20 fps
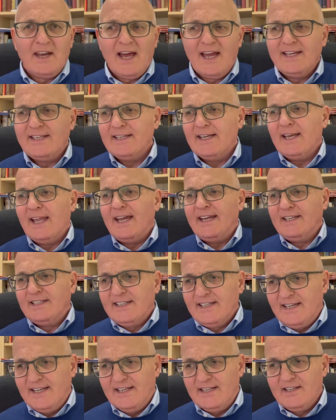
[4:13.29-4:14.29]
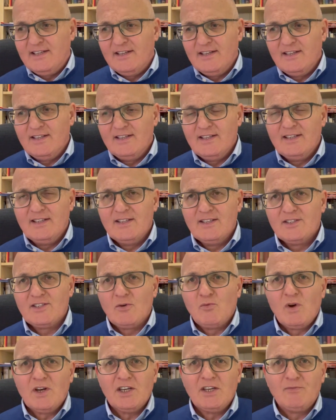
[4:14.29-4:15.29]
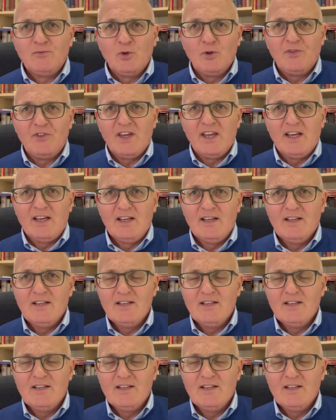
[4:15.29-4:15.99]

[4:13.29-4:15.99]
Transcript: I delight in it. It's a wonderful thing.